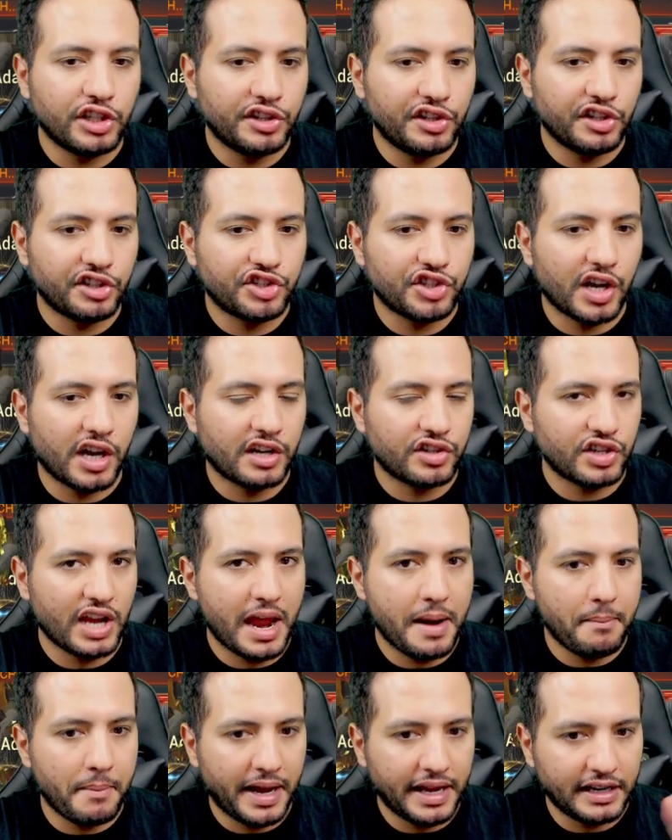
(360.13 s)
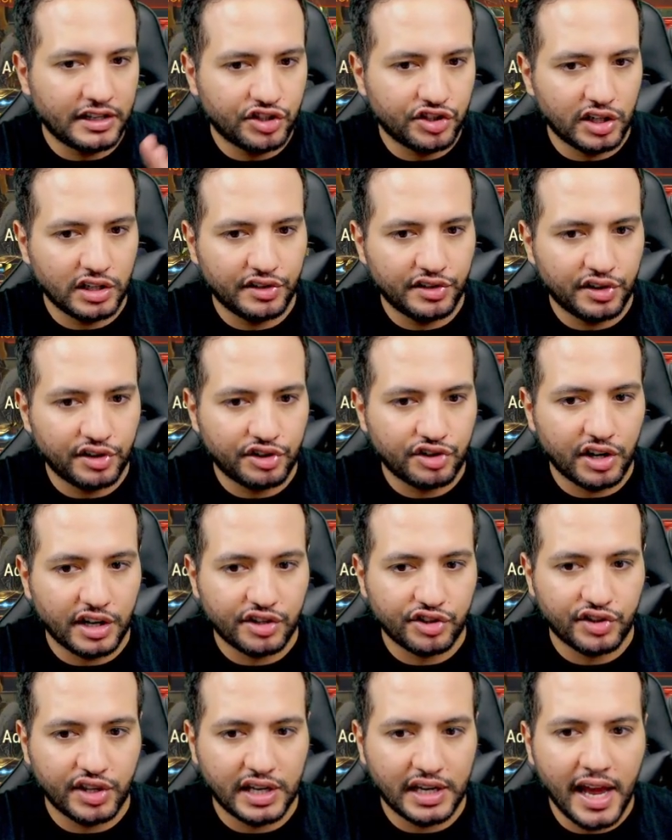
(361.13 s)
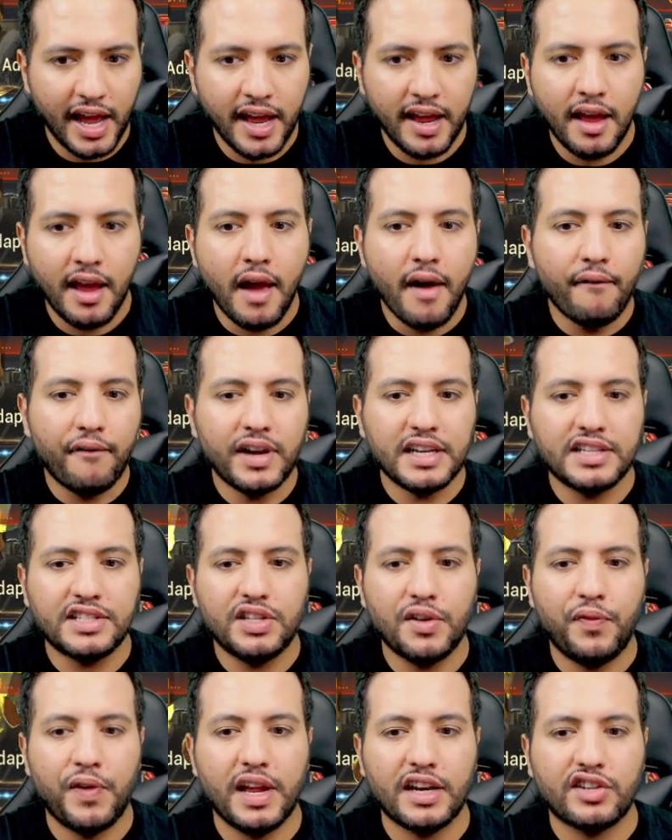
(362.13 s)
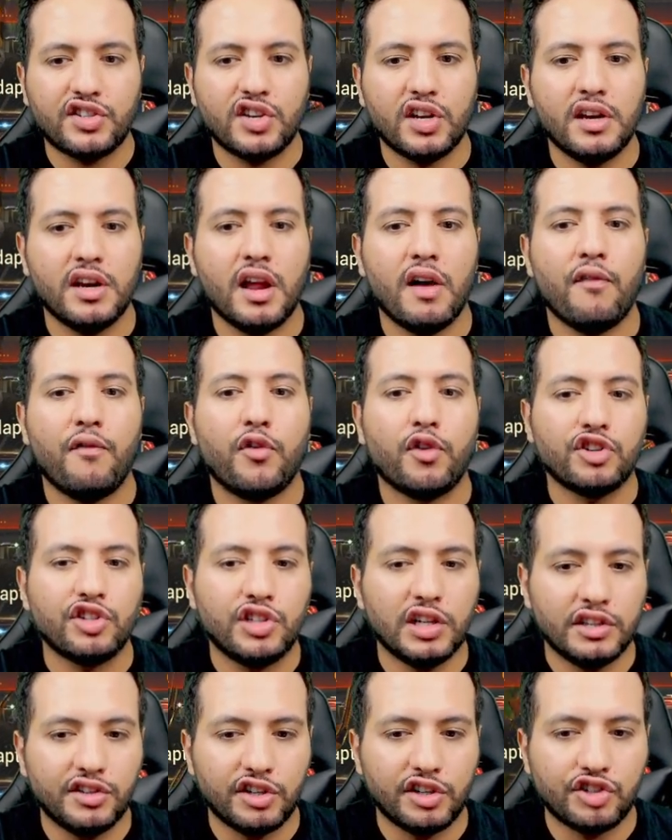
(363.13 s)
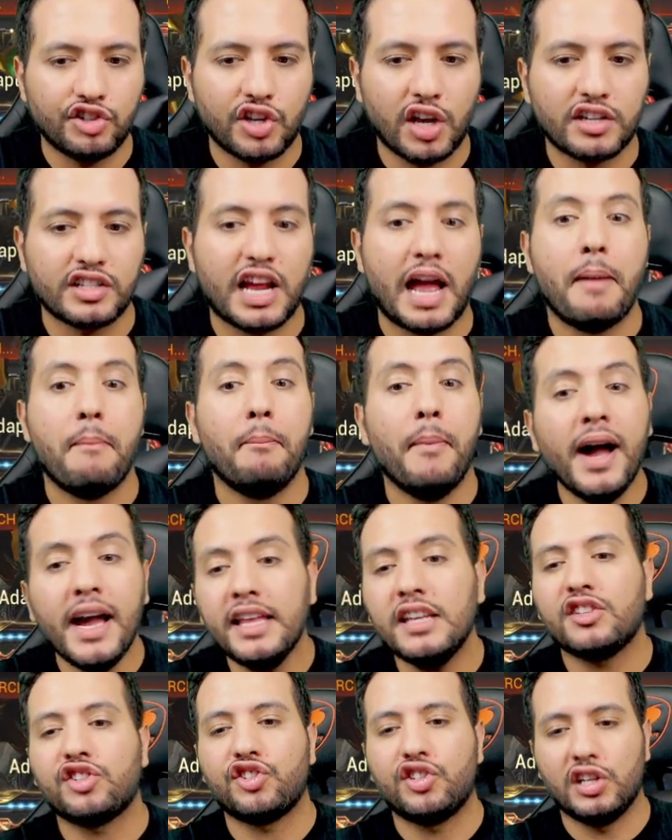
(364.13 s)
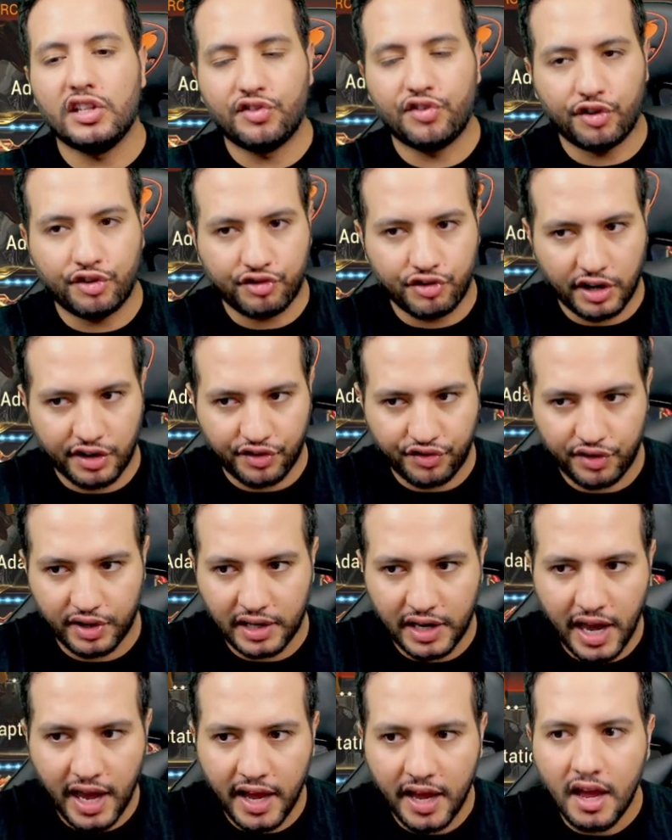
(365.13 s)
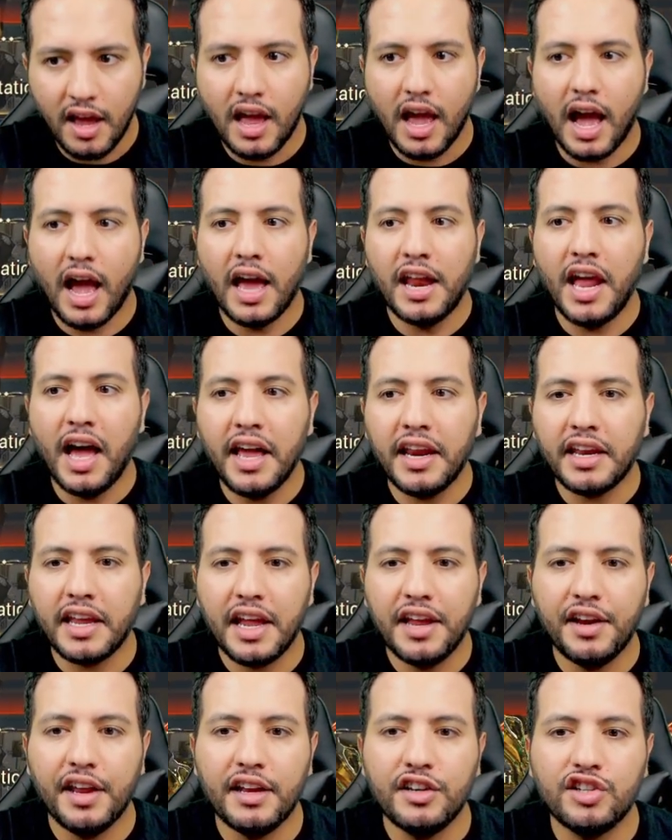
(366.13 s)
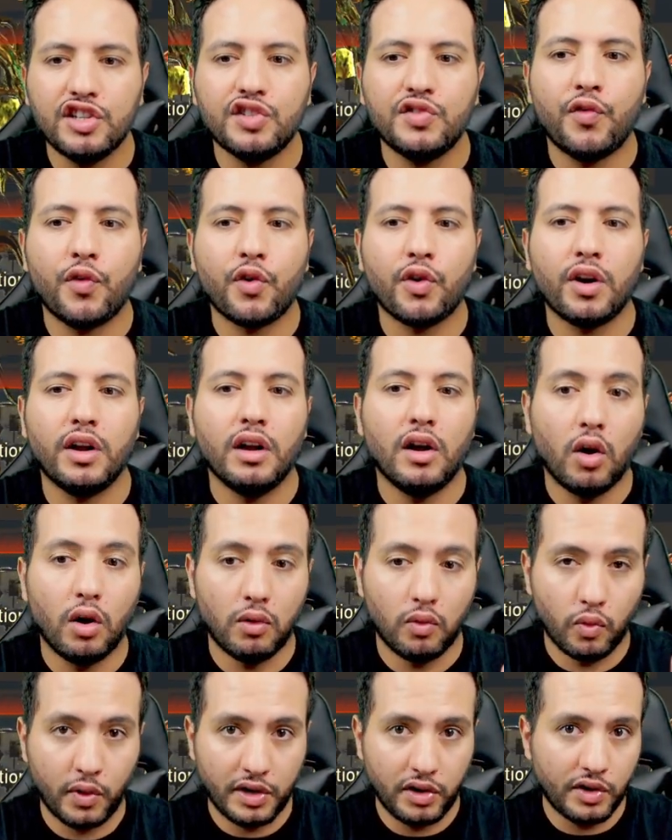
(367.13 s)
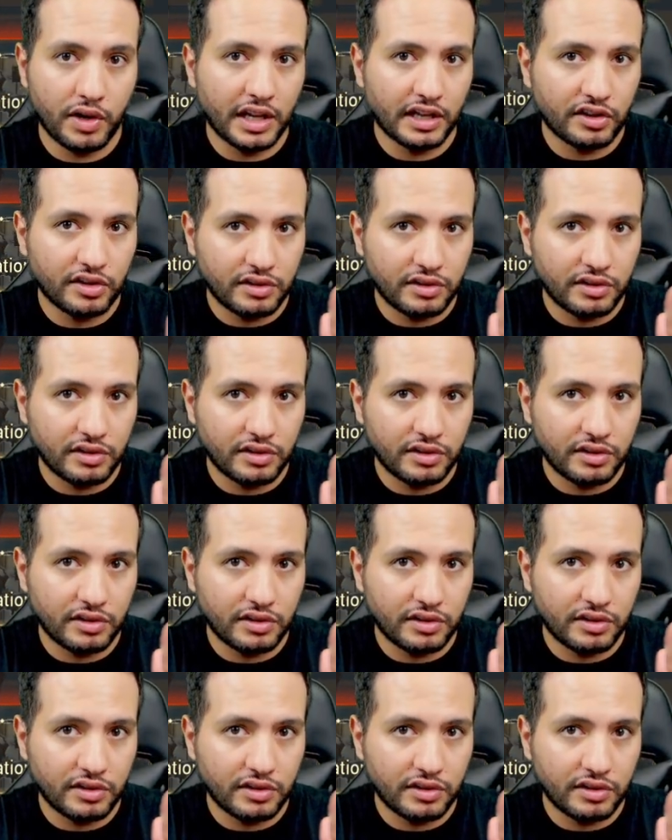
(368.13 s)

recharge and minus shield recharge delay, Fast Deflection for shield recharge and minus shield recharge delay, and Arcane Aegis for when you get